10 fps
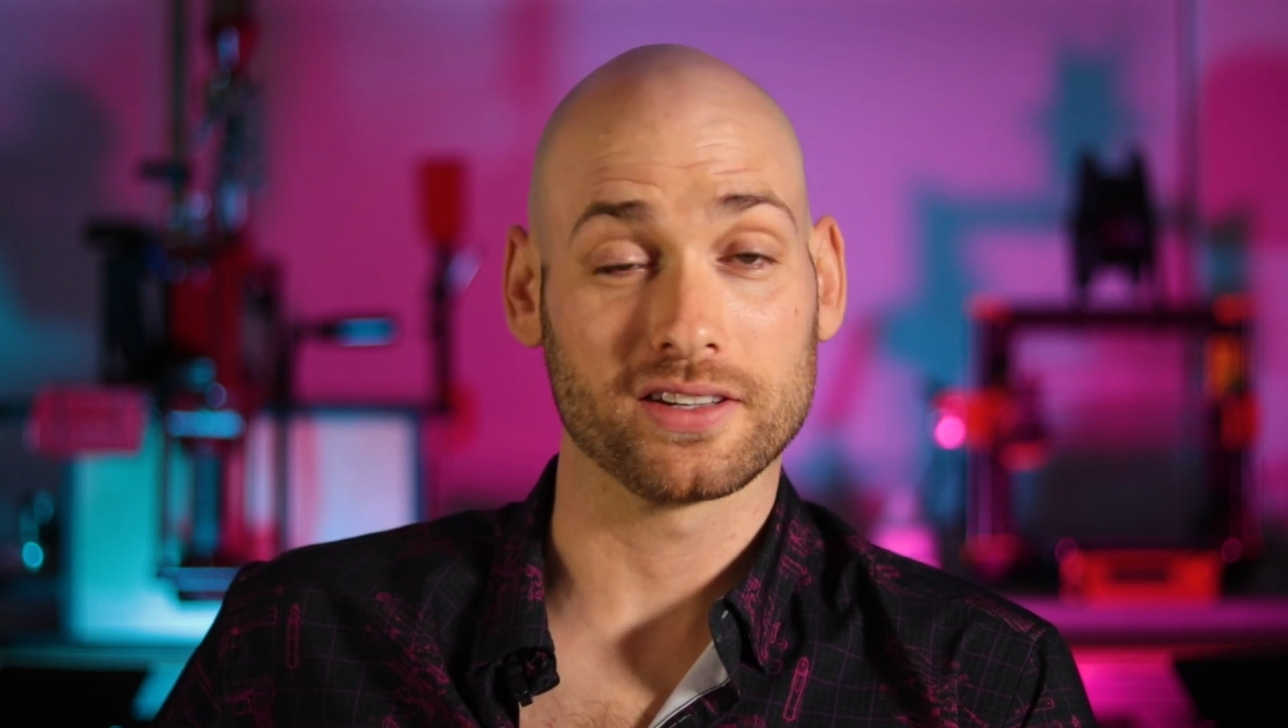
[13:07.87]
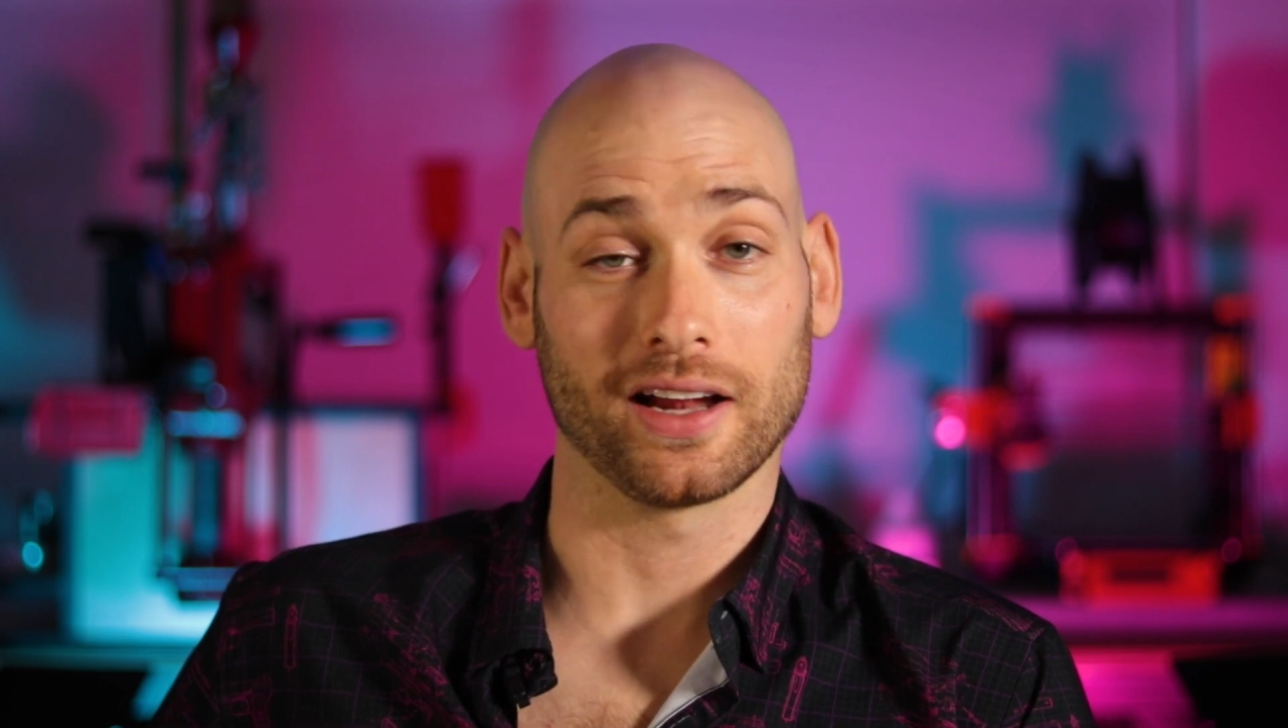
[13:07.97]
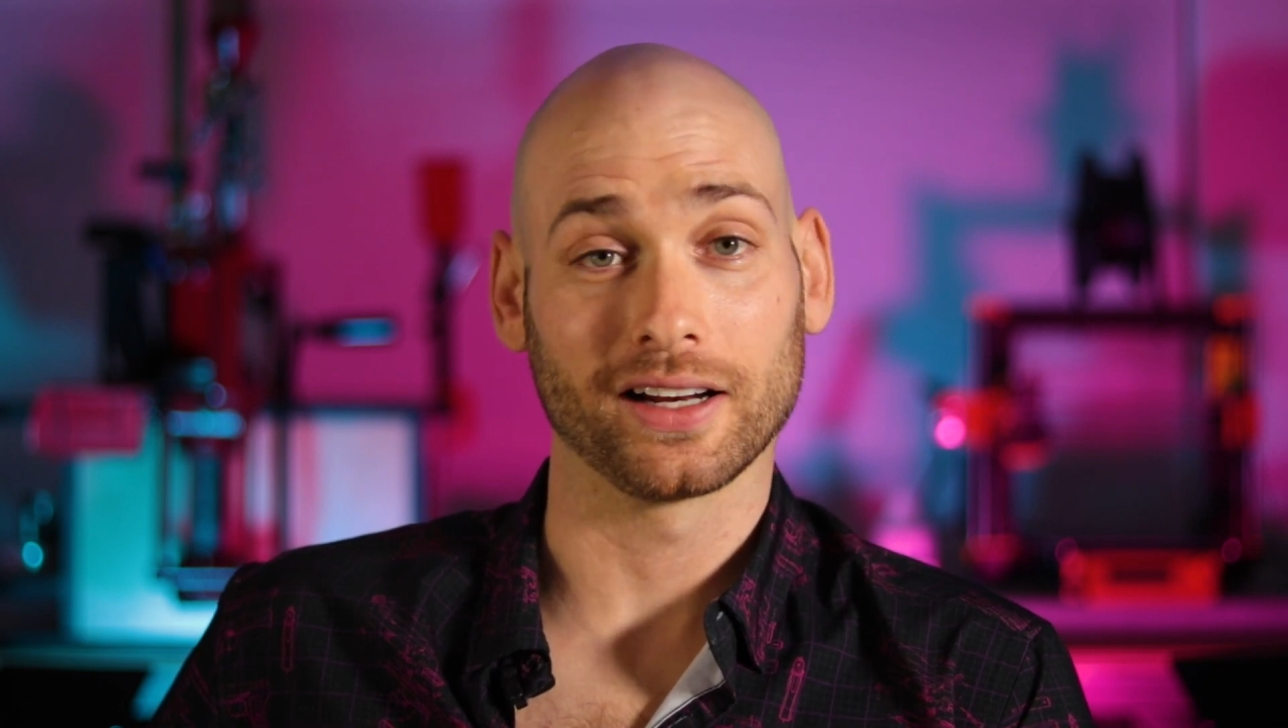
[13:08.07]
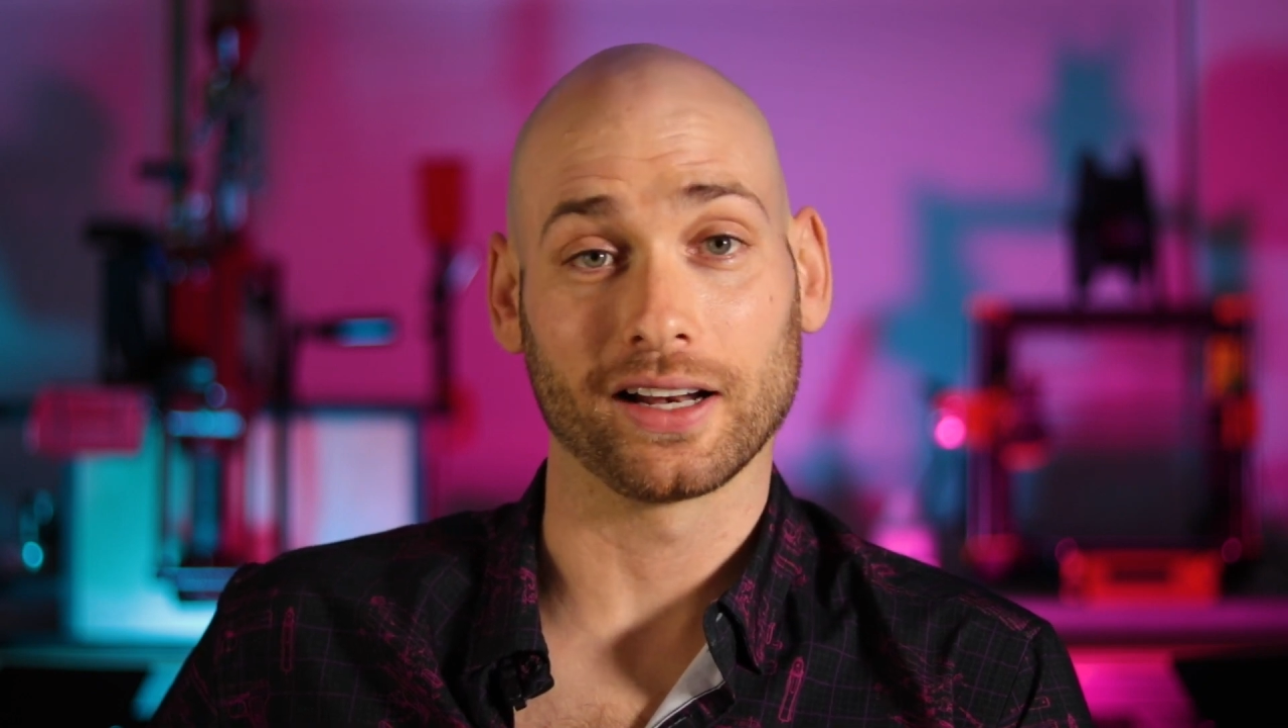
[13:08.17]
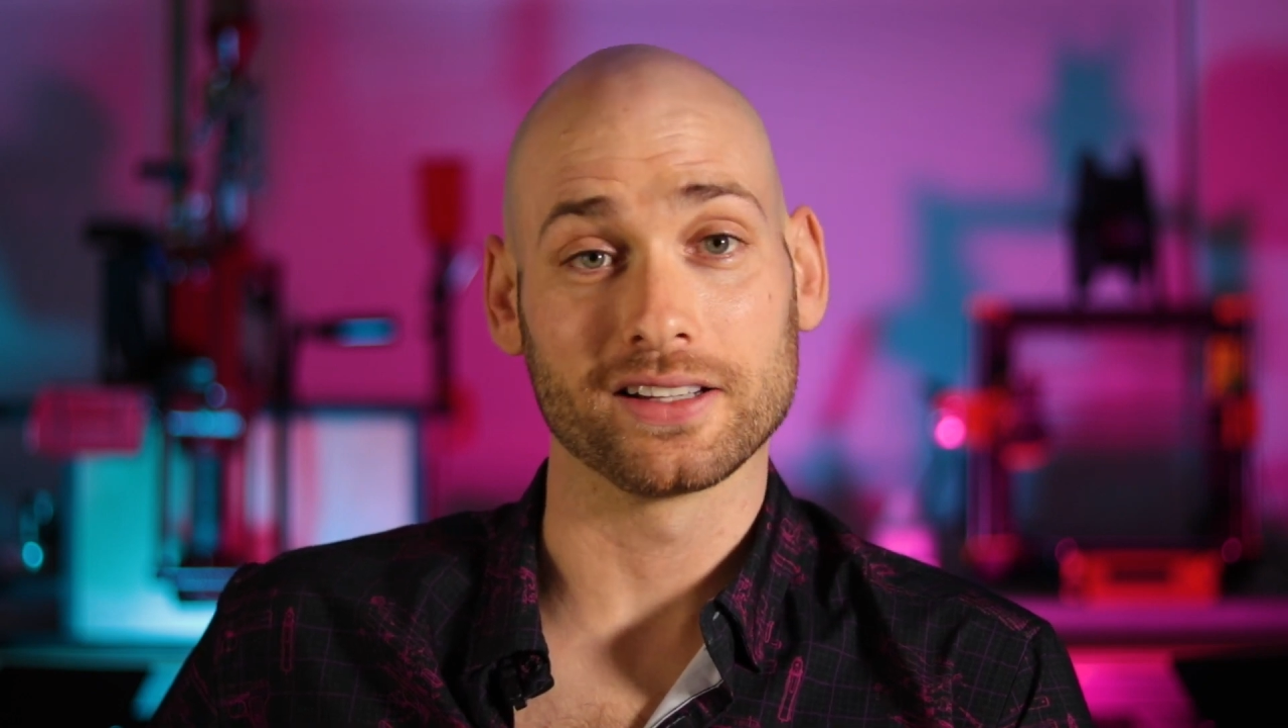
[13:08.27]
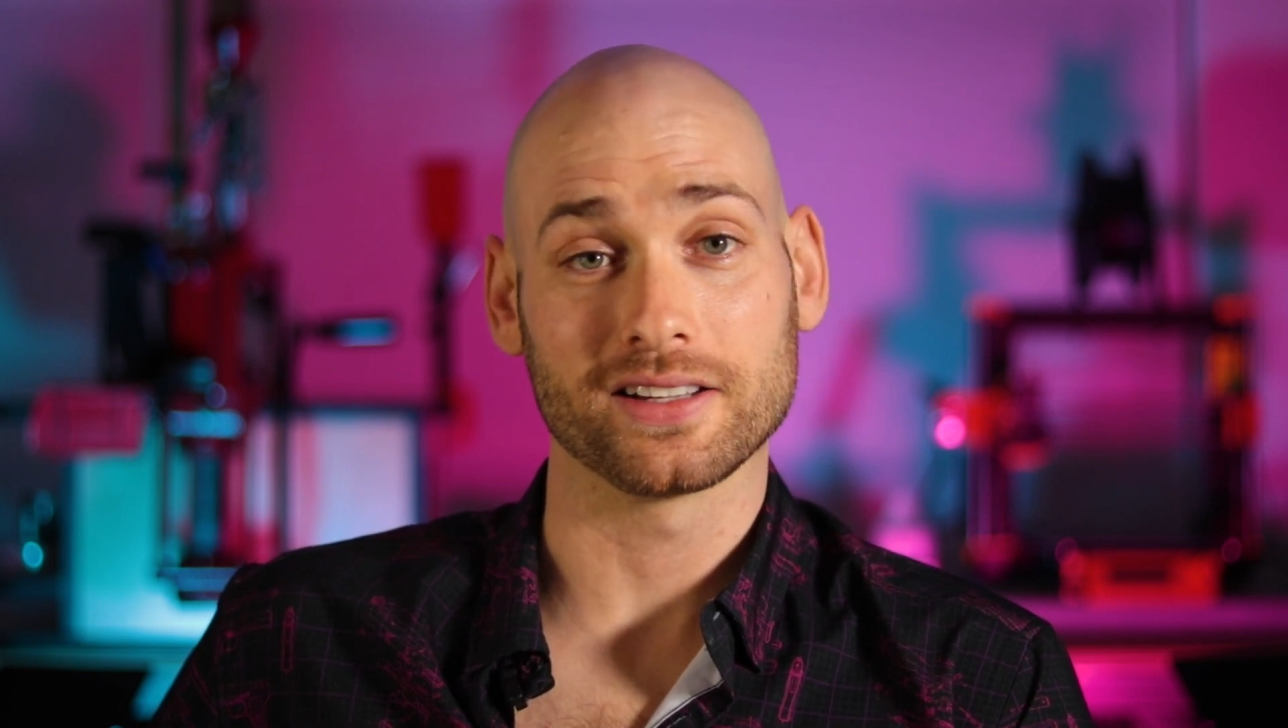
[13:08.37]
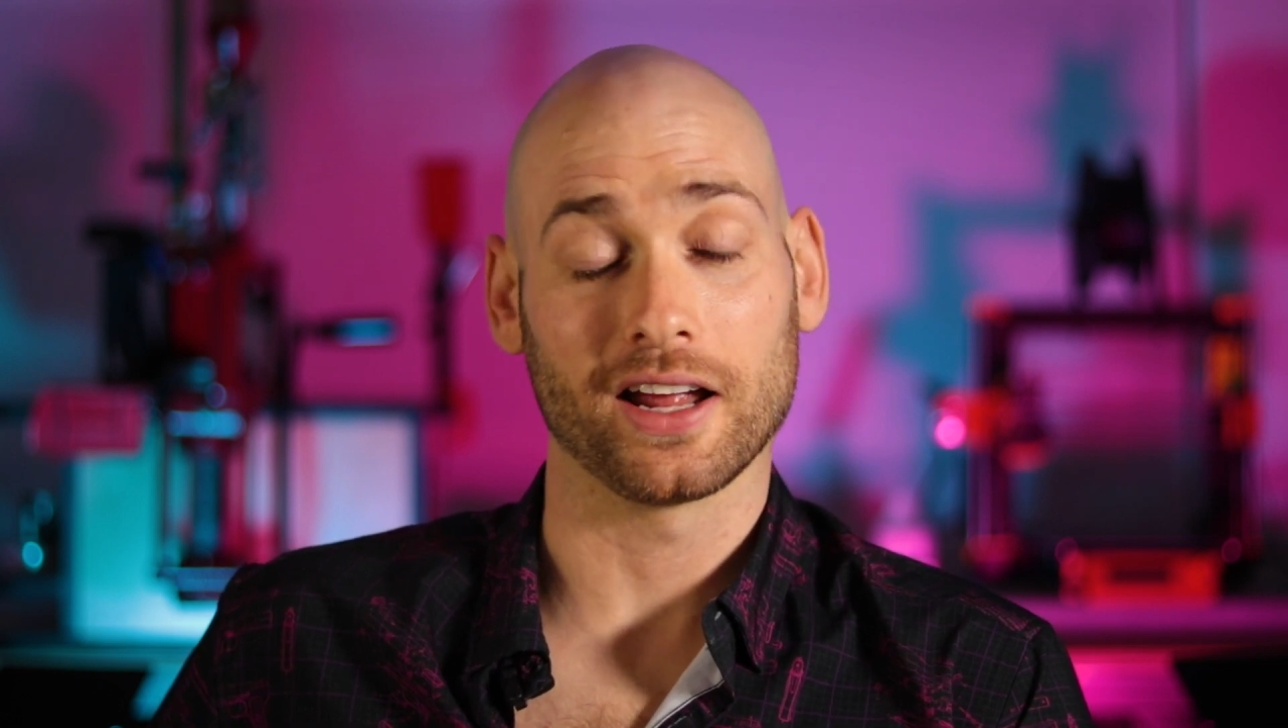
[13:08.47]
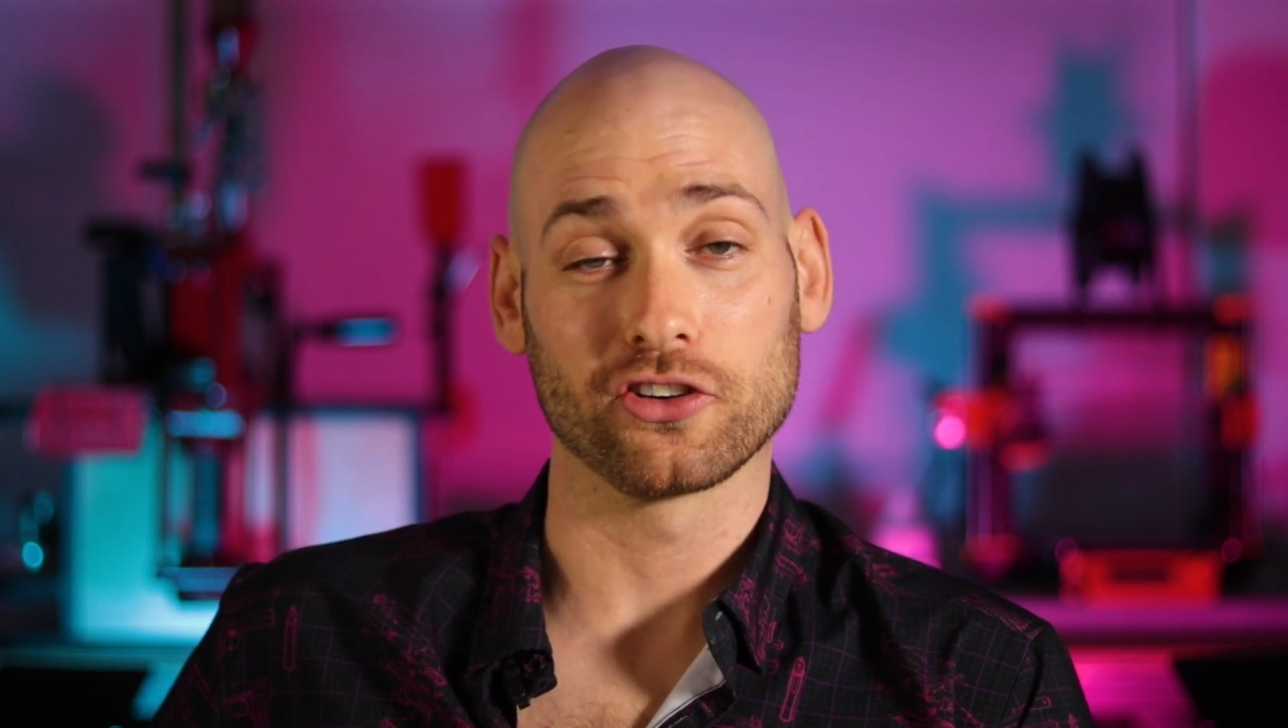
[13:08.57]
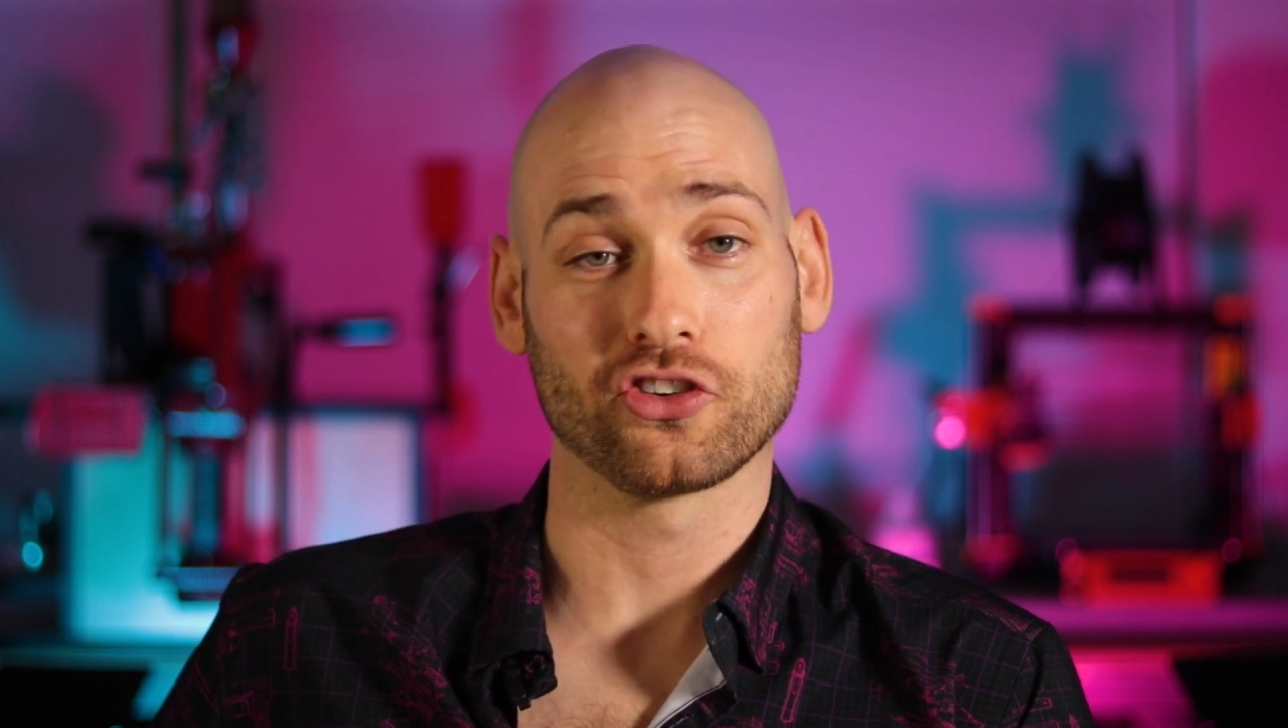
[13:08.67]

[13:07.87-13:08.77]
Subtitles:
technically it's not a